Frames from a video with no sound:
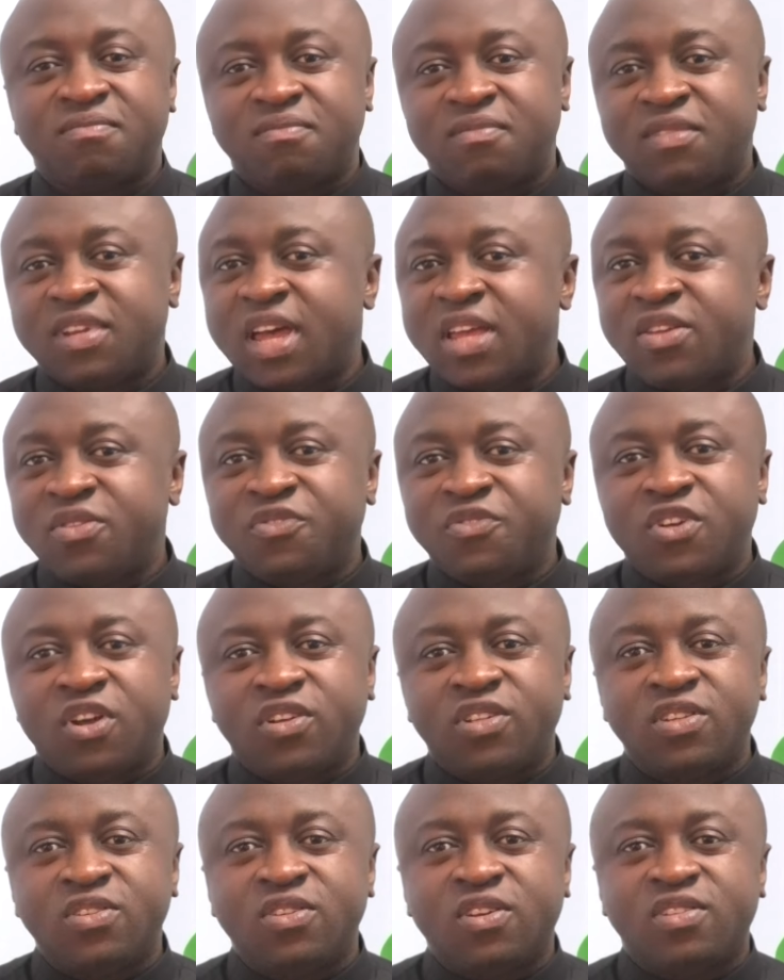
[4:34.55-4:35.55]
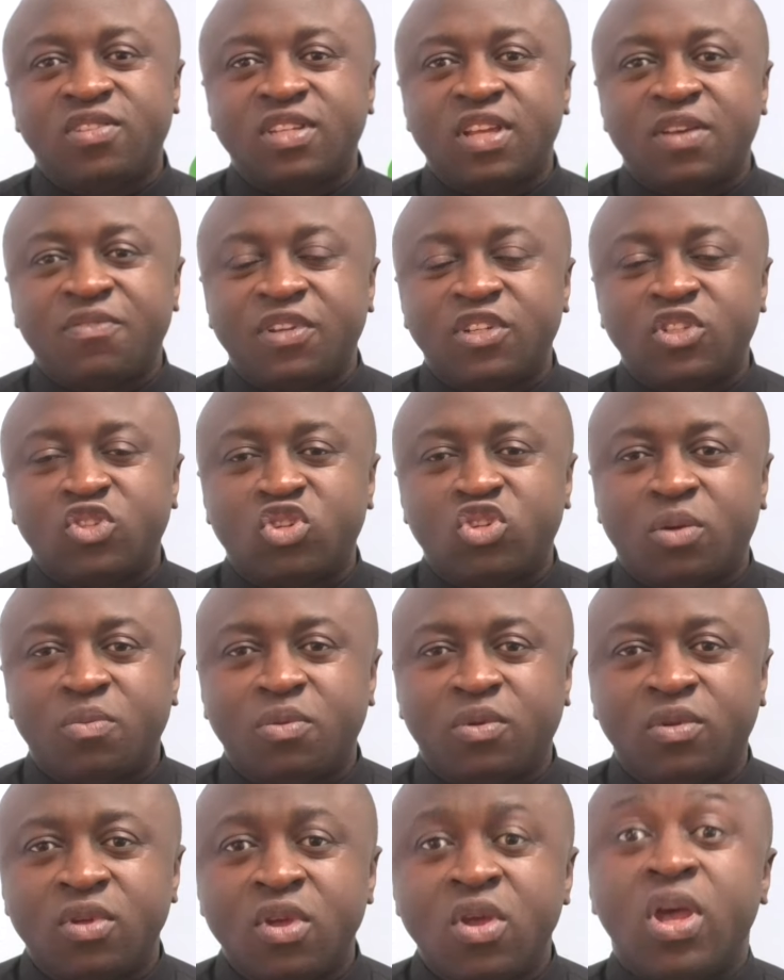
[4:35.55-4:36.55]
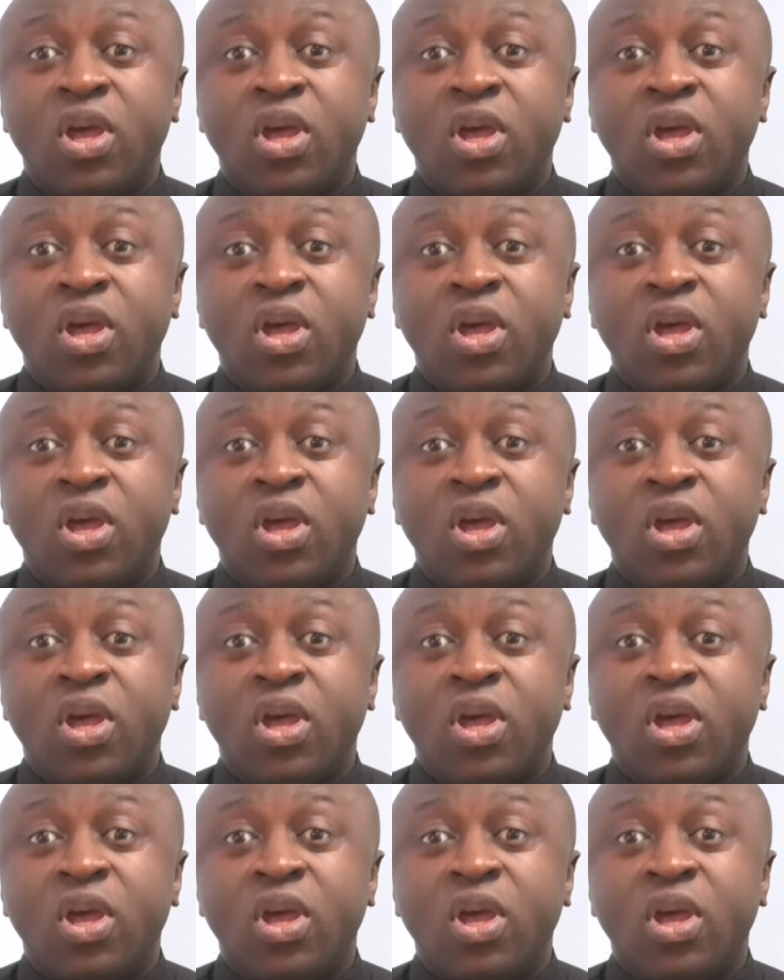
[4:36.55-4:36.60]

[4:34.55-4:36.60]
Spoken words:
Now you've gotten yourself in trouble.